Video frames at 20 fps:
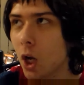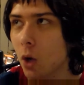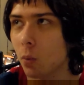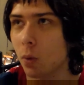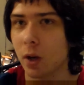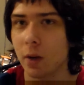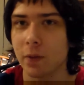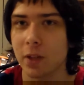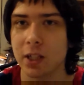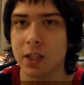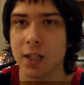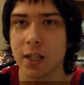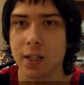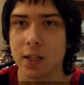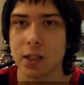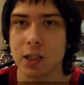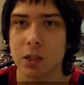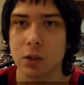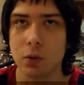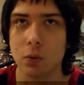What if they
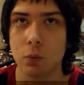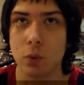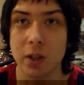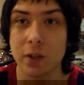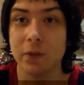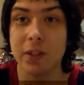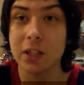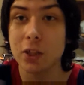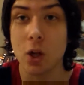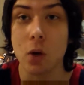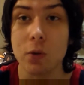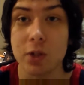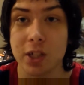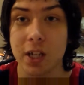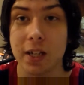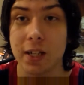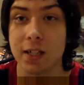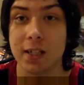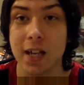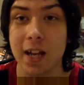don't
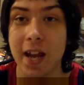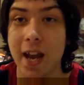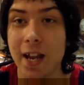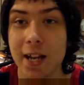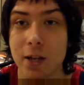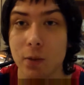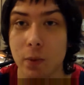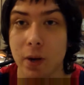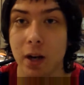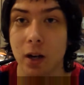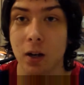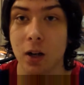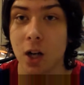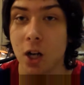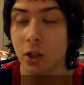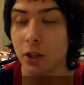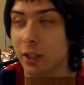send us to anywhere?